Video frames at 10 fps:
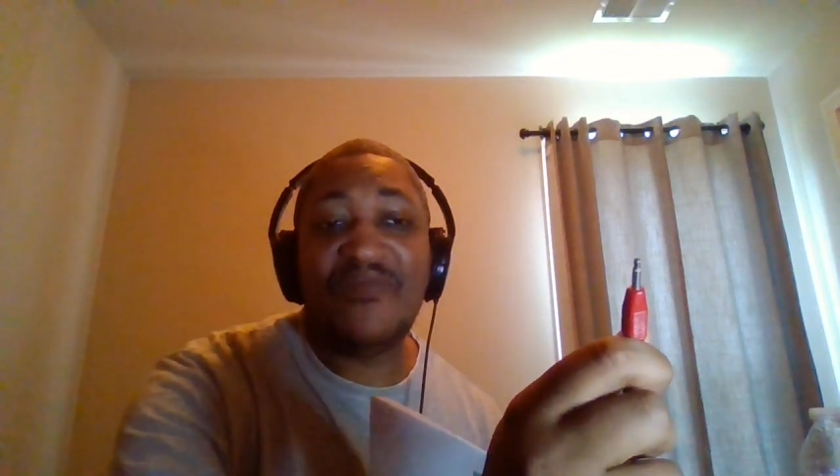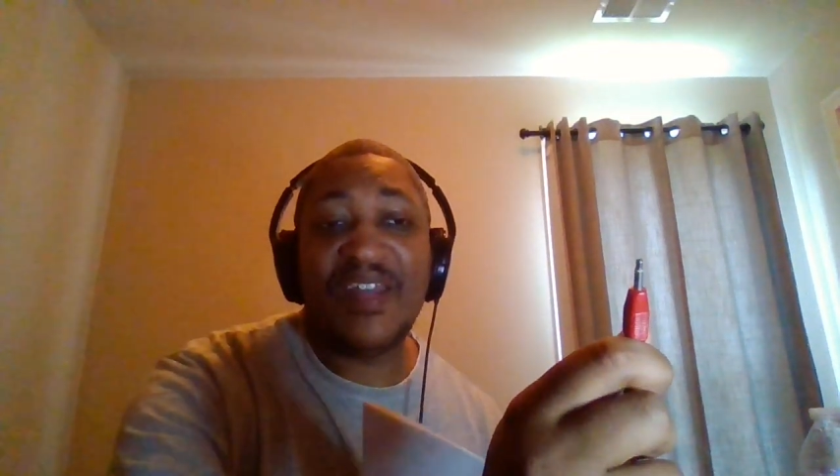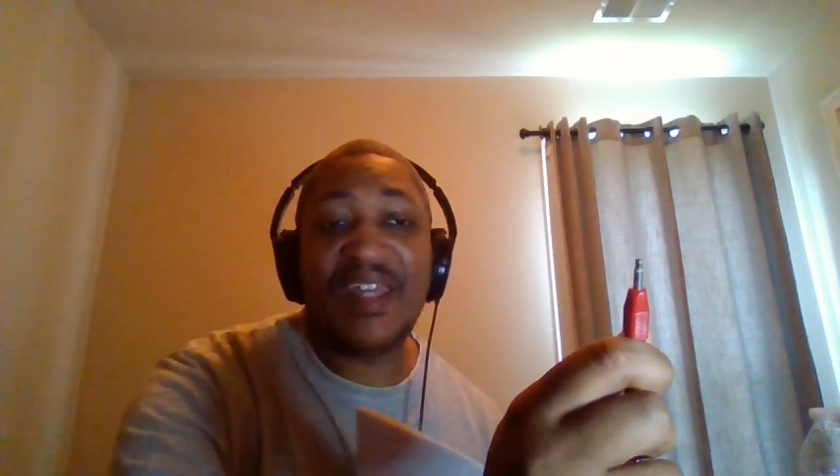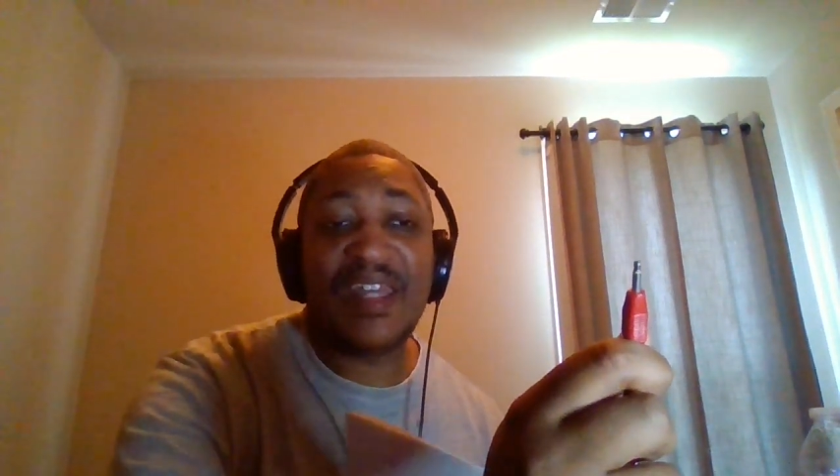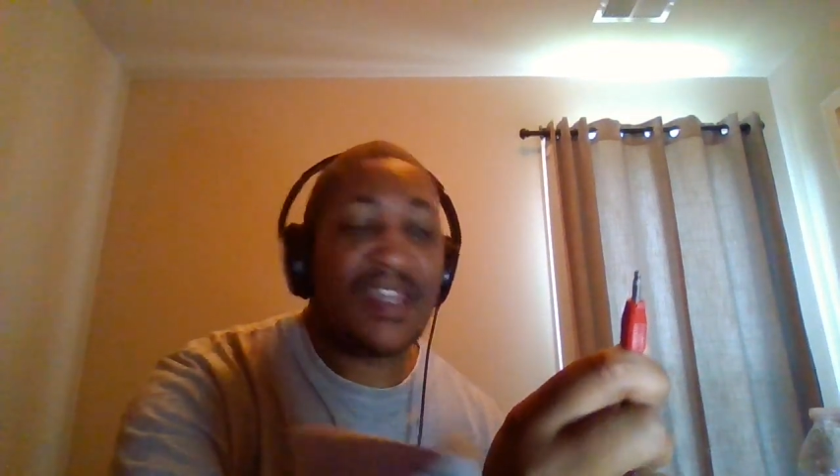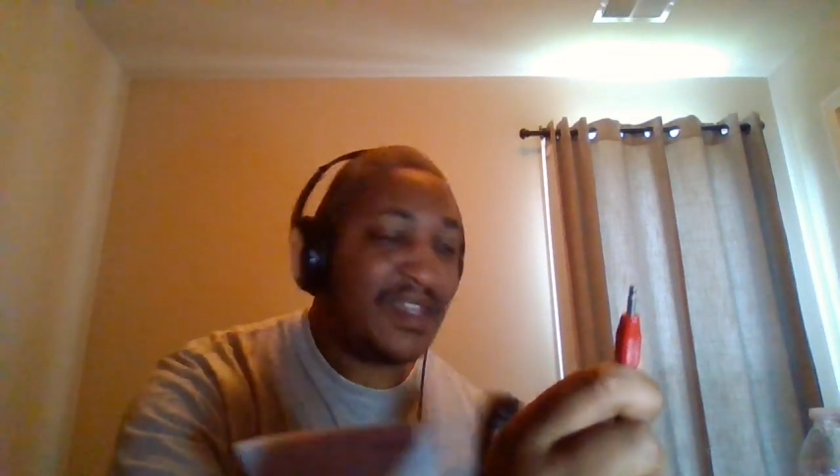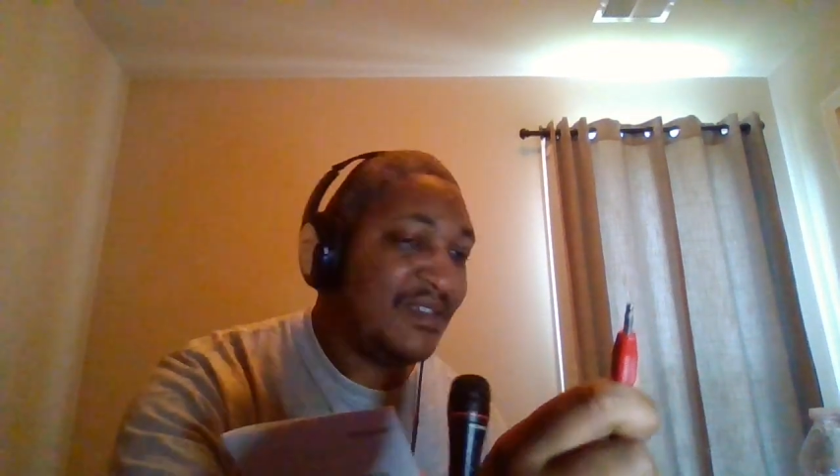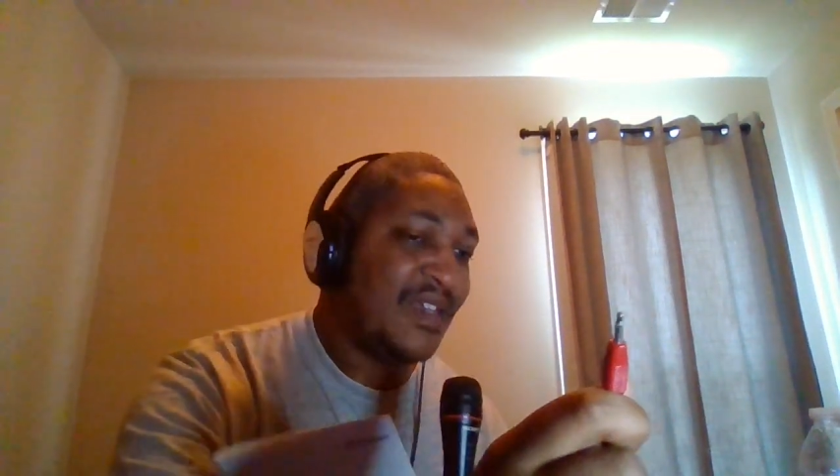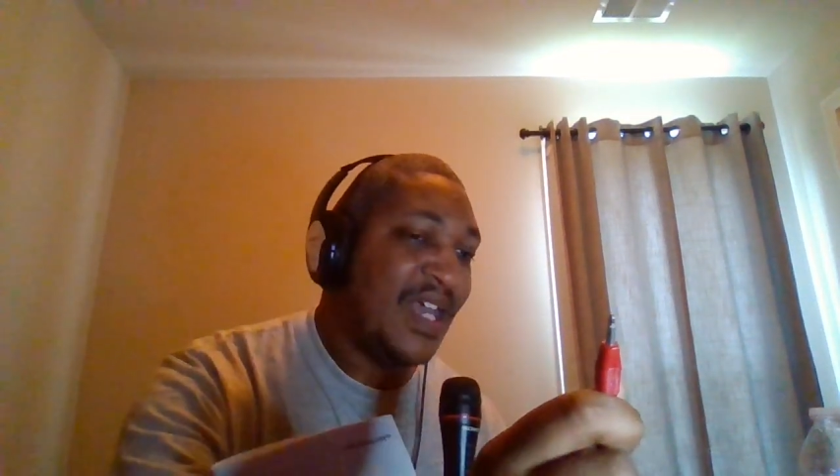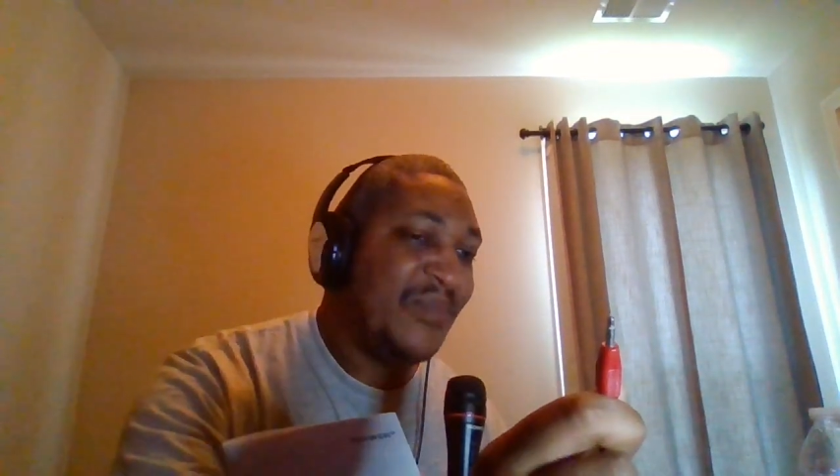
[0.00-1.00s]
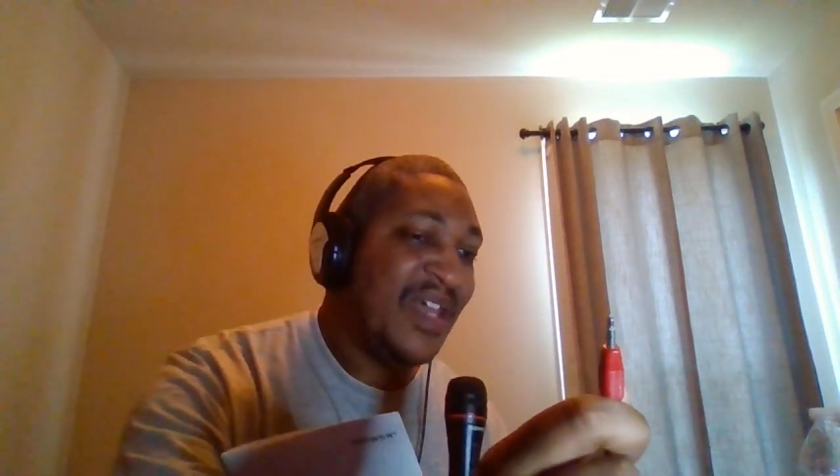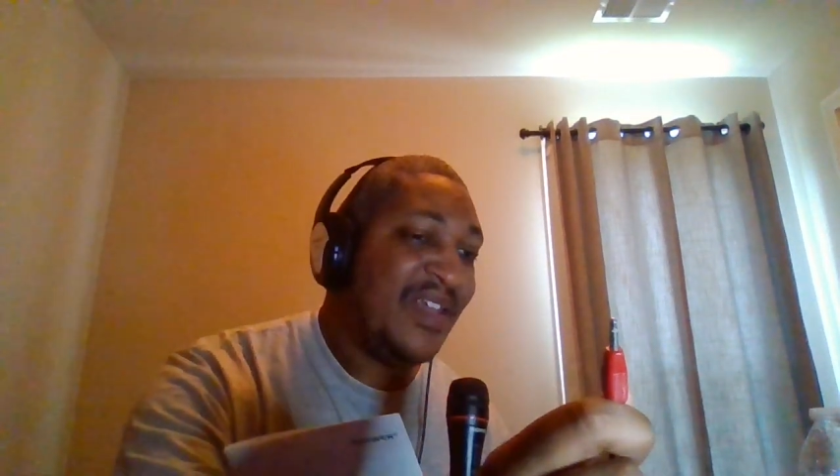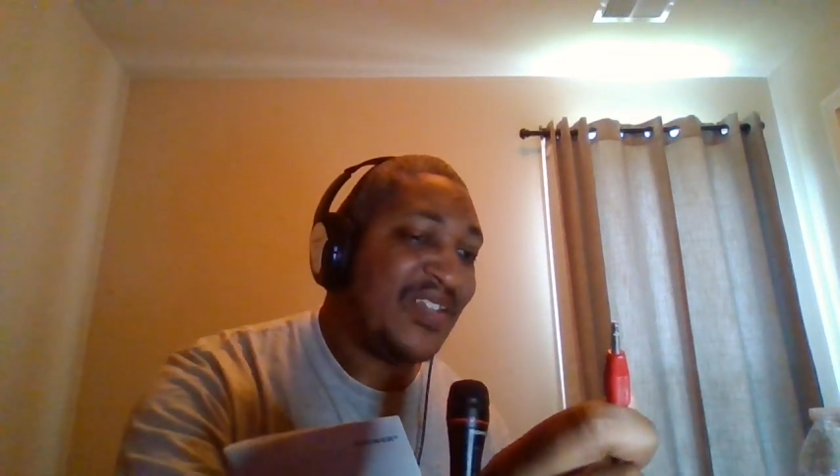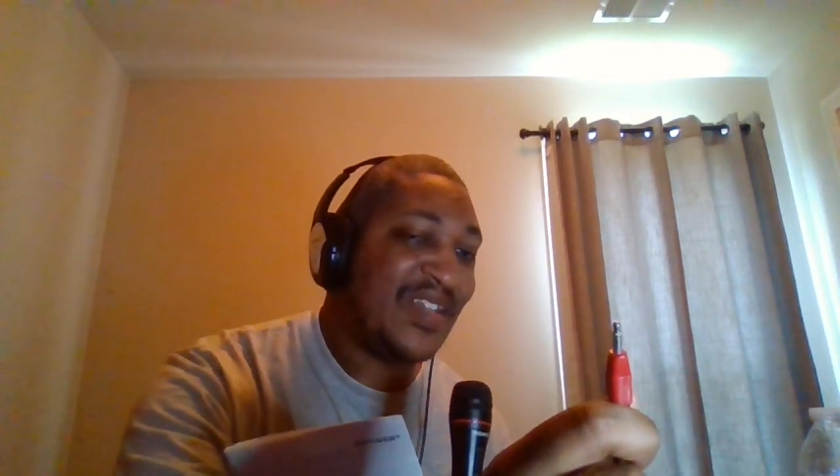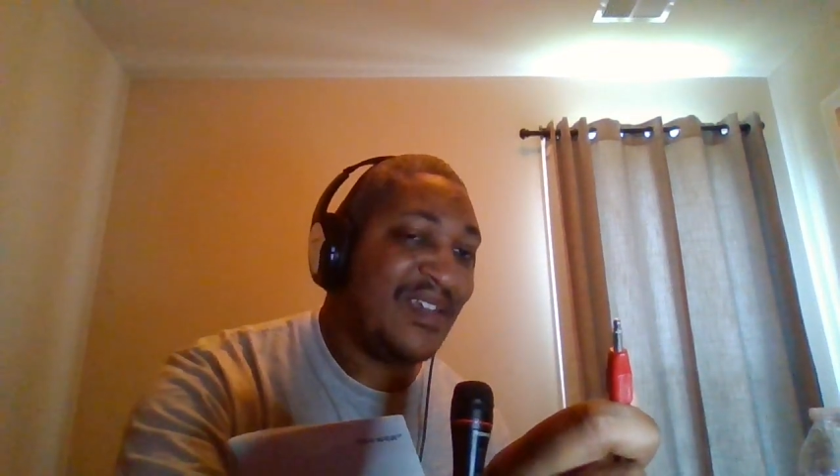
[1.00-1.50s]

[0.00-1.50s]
the MX-6